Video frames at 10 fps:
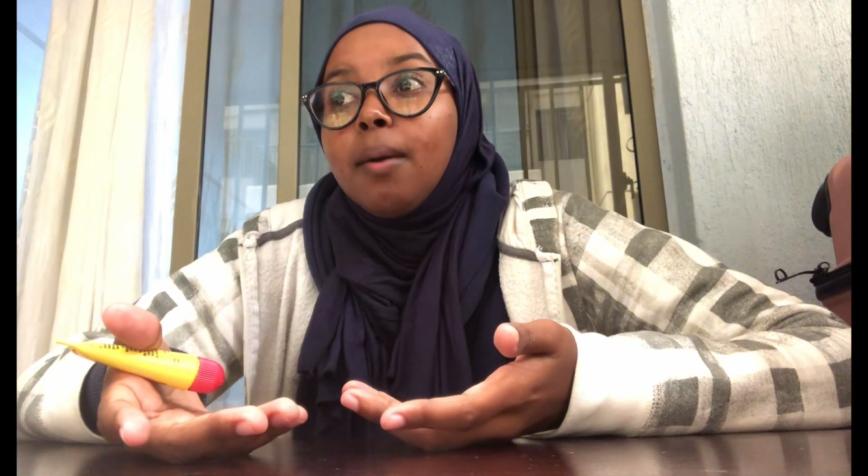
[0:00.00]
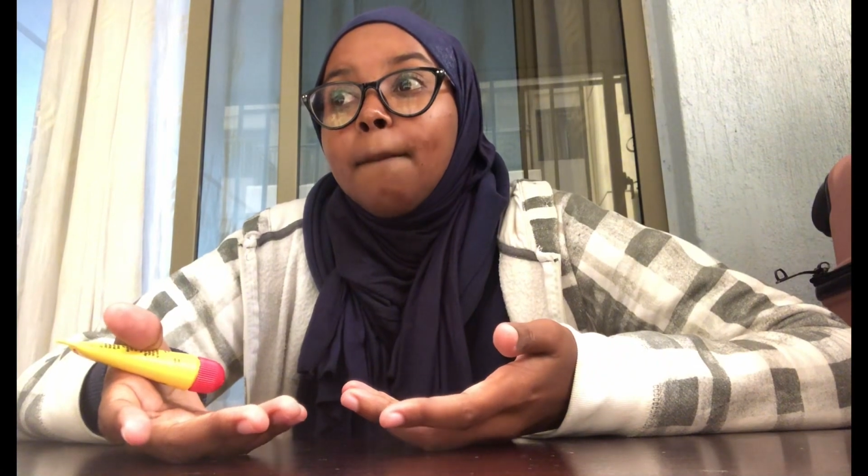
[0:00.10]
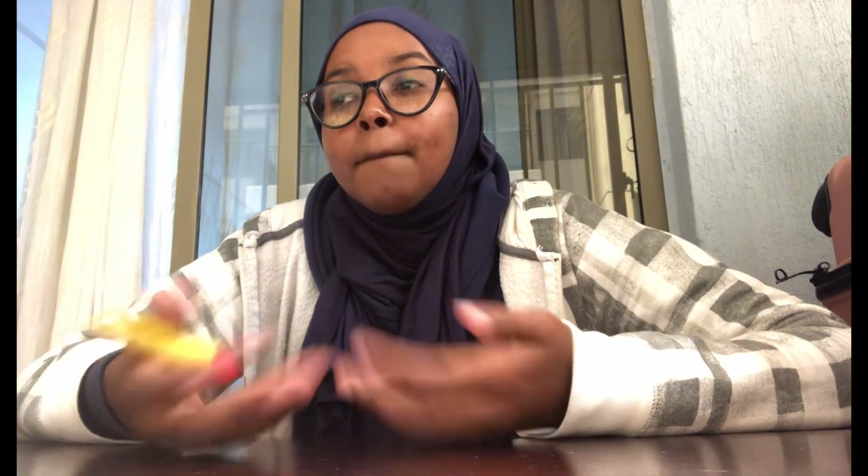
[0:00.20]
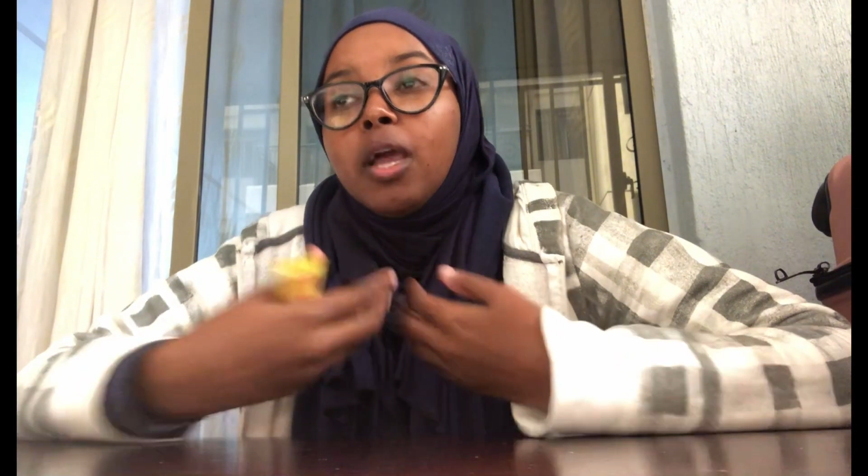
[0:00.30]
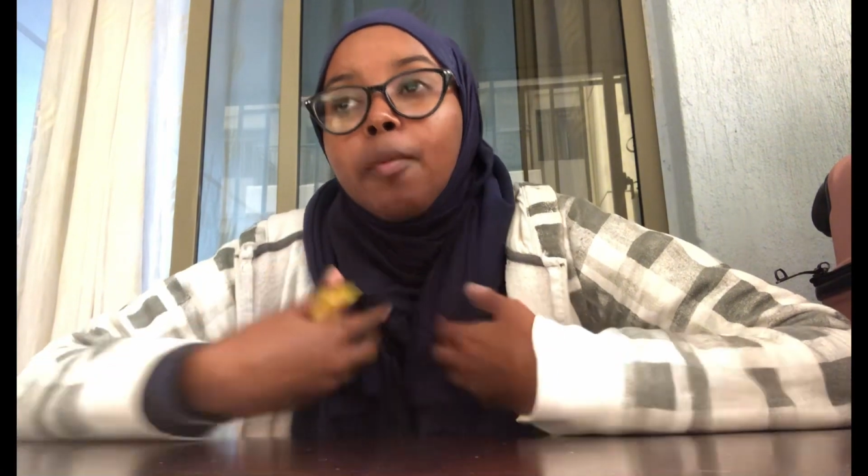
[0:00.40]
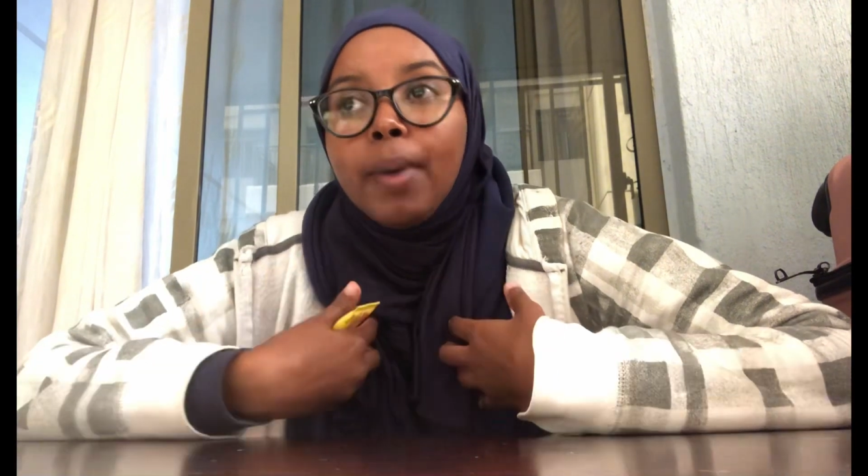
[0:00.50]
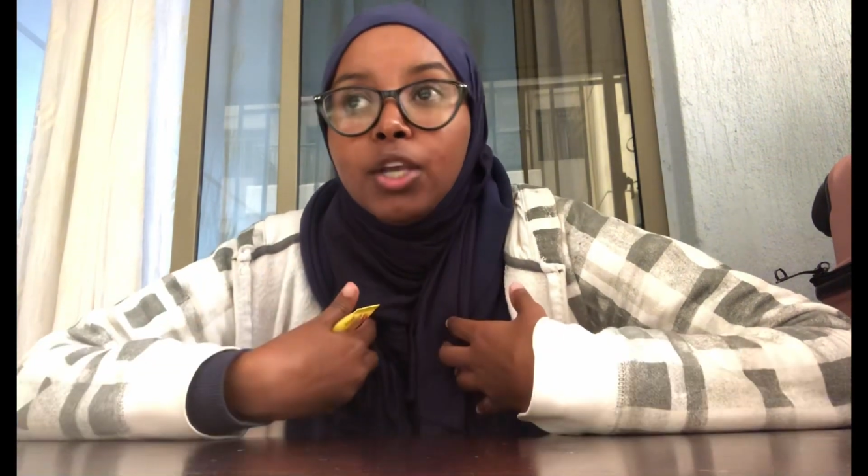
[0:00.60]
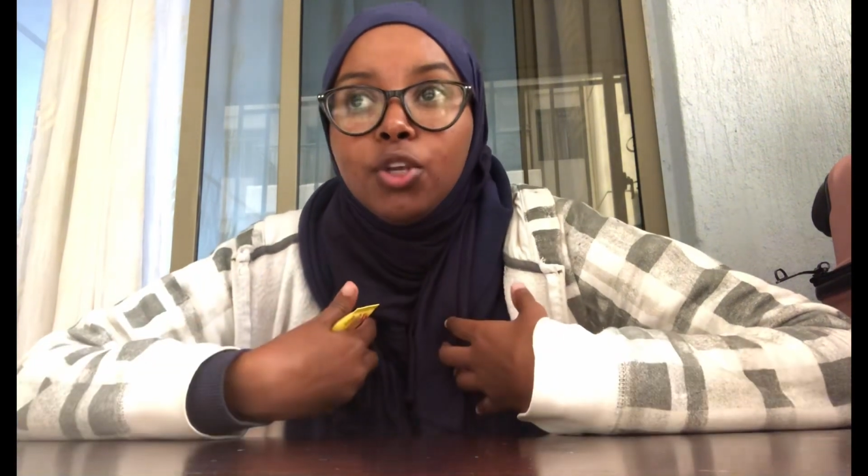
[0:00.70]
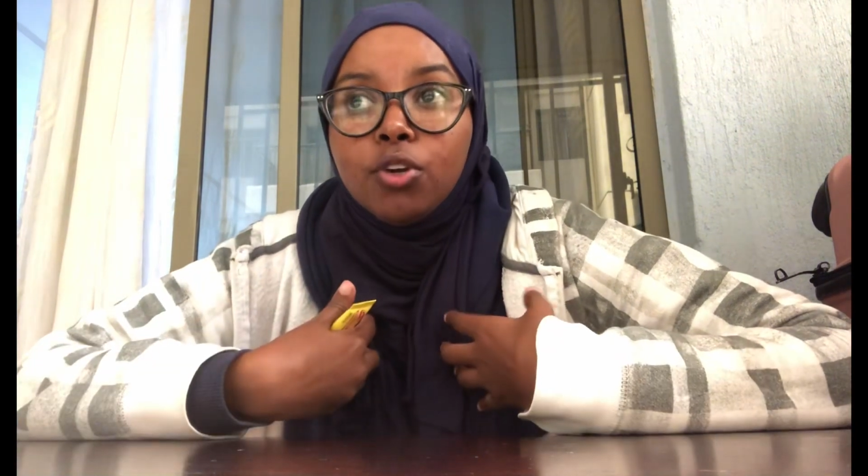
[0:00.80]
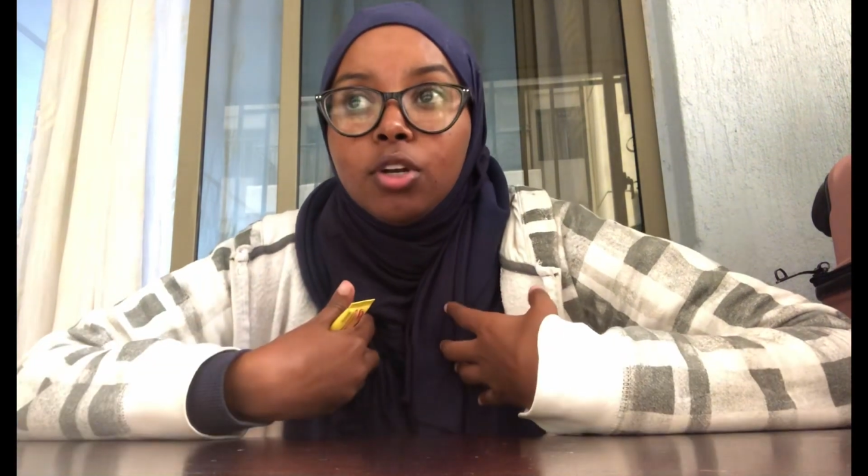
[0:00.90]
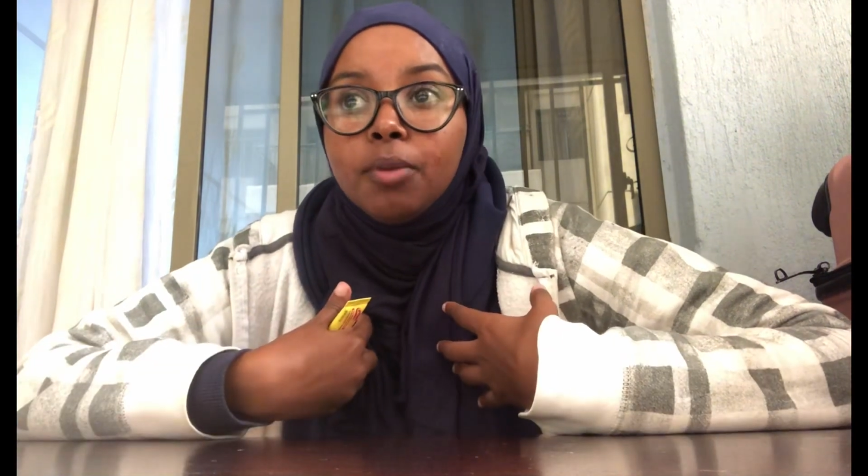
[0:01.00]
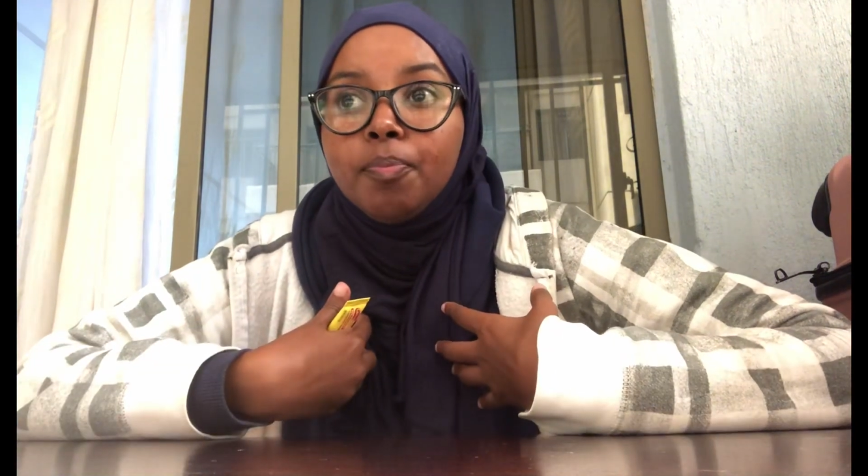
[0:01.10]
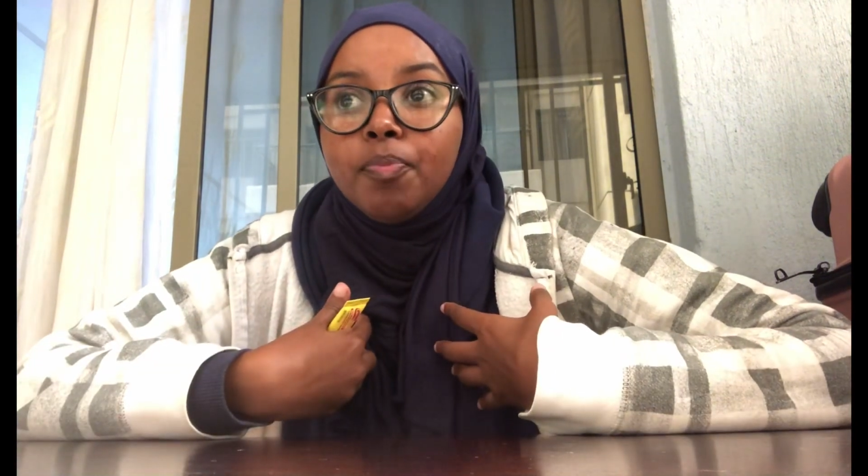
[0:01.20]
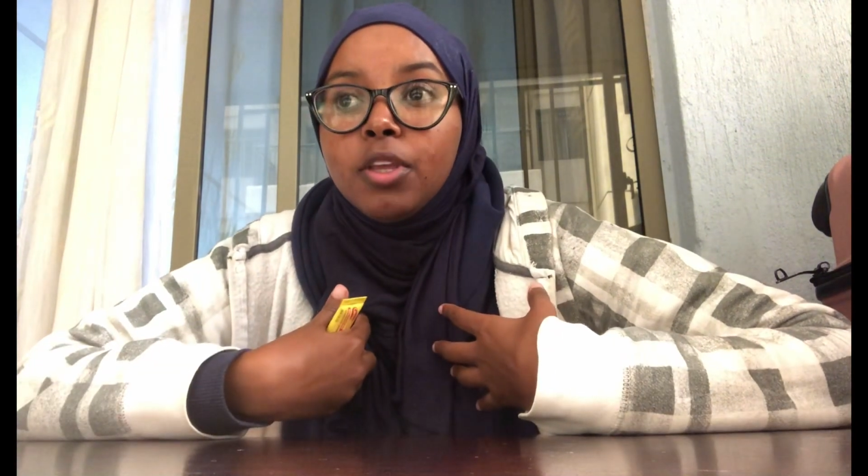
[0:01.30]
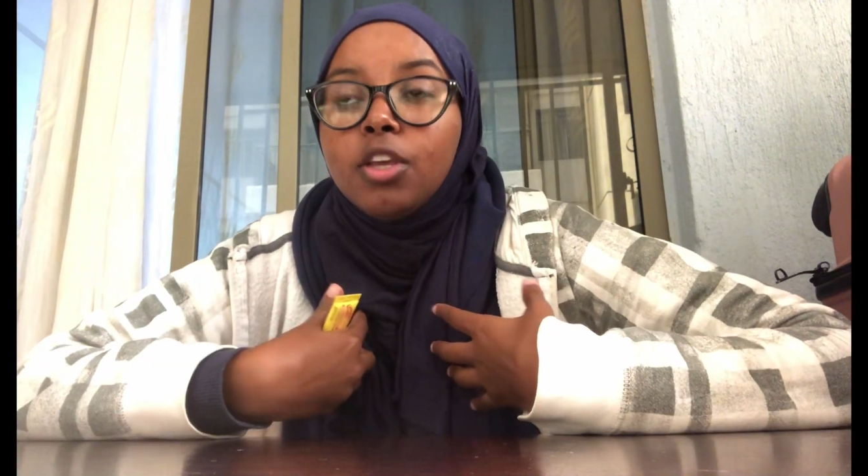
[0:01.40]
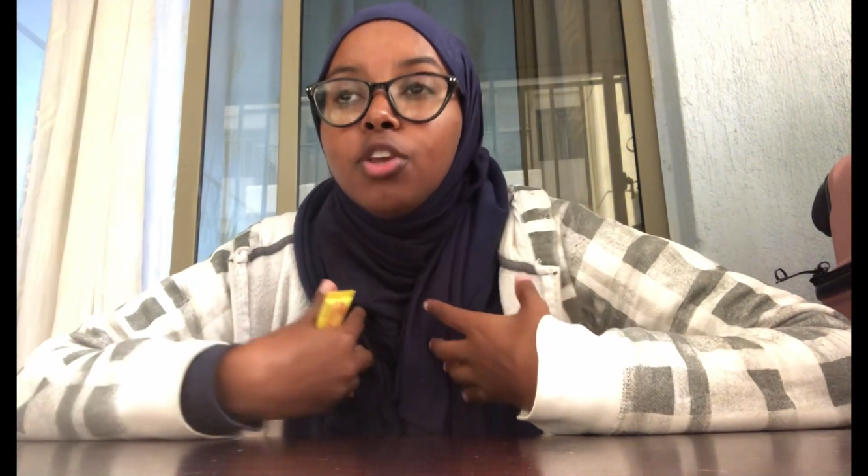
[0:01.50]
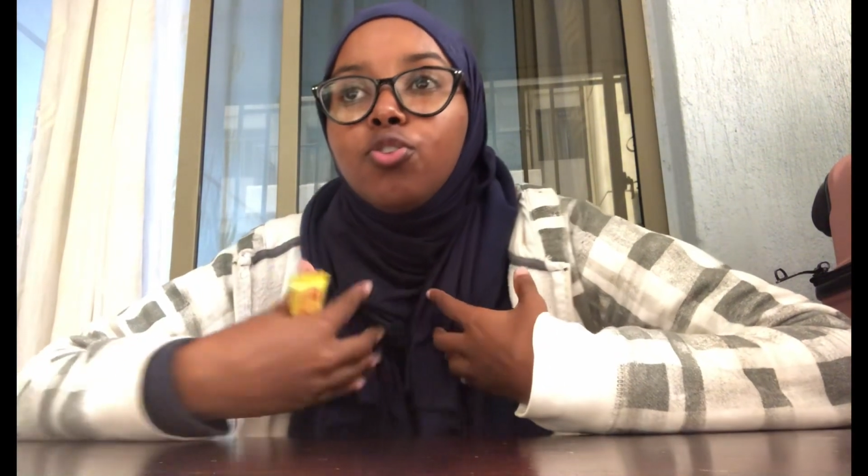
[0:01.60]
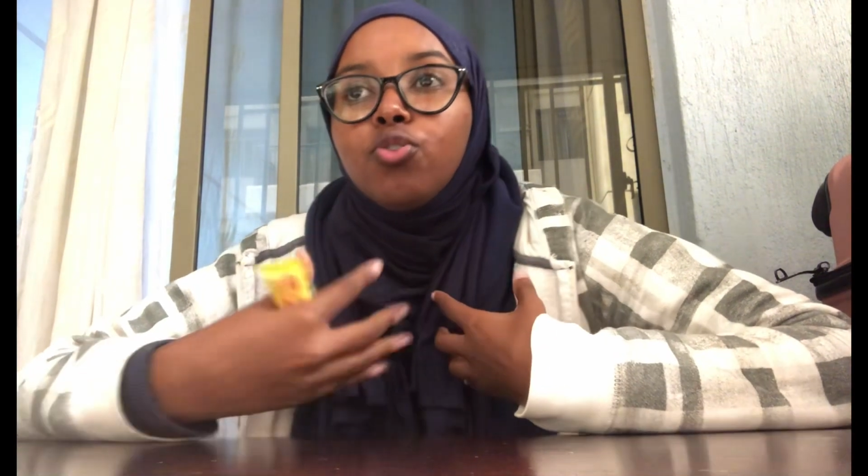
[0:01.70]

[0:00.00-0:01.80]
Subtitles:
my passion is